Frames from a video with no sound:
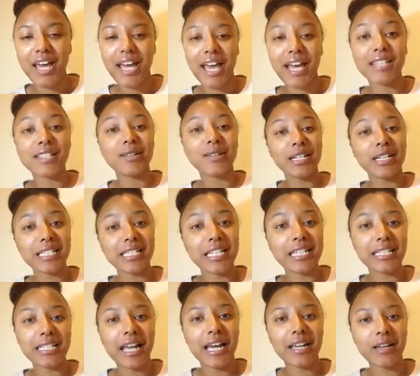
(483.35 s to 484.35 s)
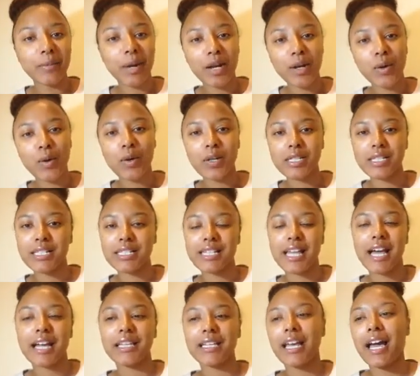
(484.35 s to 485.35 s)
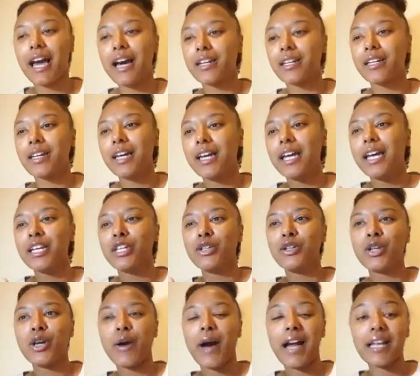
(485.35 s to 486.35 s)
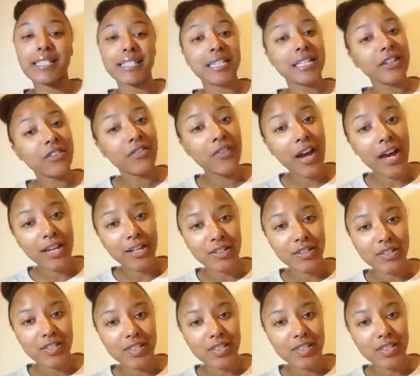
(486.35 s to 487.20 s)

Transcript: And so I teach that in my course, exactly how to, identify your